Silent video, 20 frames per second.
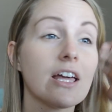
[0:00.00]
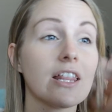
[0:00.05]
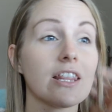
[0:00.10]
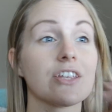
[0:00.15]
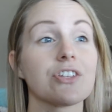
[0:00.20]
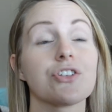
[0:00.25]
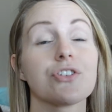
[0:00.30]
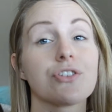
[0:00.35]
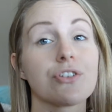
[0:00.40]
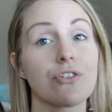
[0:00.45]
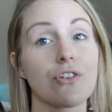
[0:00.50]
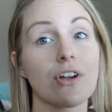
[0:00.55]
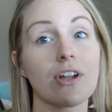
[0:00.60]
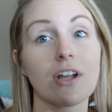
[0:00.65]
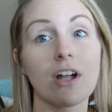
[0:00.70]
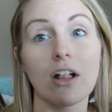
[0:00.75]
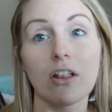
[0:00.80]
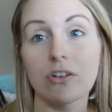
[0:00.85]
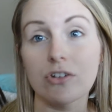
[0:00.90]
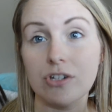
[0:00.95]
this is a great
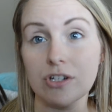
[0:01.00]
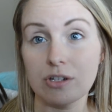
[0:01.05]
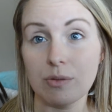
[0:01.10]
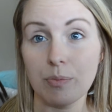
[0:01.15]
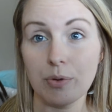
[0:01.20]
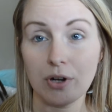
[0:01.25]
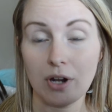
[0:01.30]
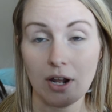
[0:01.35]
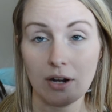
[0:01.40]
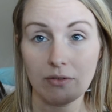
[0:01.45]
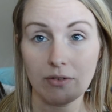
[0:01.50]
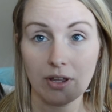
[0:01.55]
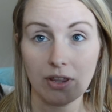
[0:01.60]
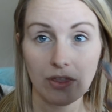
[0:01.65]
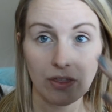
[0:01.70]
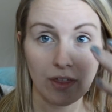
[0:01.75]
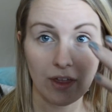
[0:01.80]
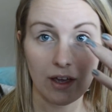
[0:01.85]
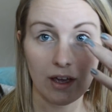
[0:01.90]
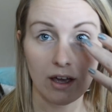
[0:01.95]
color just to put on with
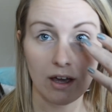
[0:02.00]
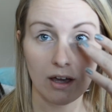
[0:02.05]
like